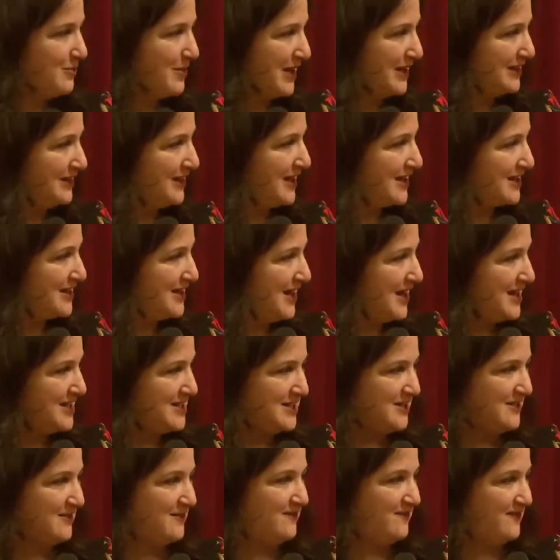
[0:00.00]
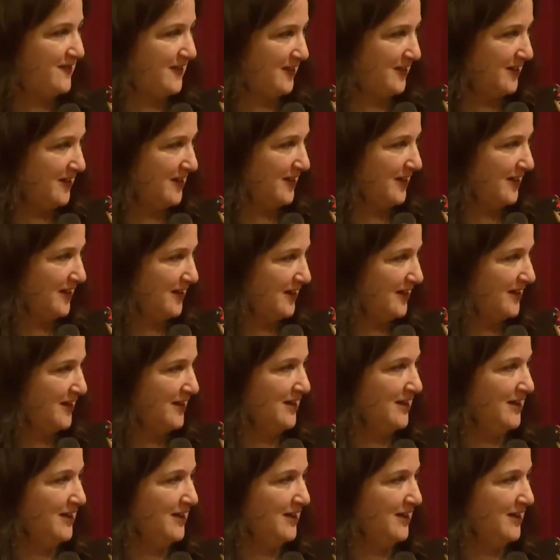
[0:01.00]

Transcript: But I like the idea of filling